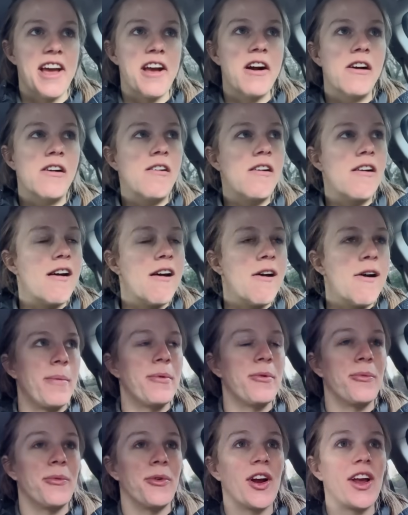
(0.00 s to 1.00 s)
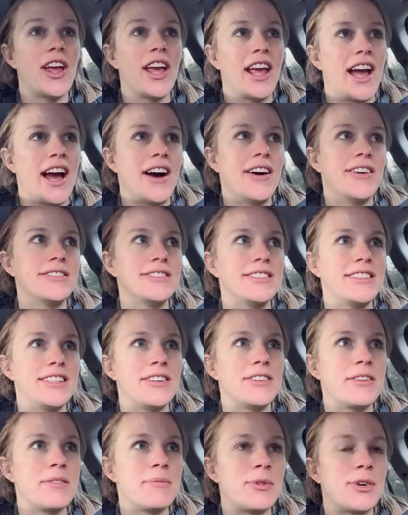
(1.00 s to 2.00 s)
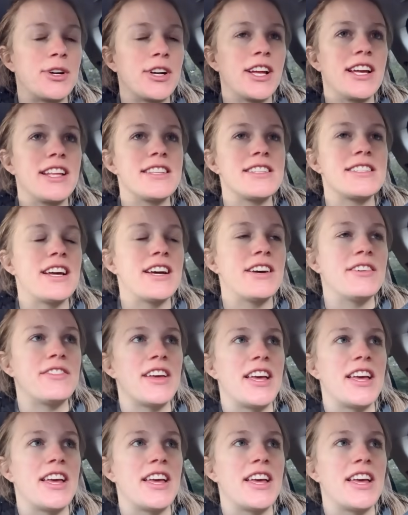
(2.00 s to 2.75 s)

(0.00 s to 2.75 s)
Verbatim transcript: I've been working out, you know, in the morning and stuff,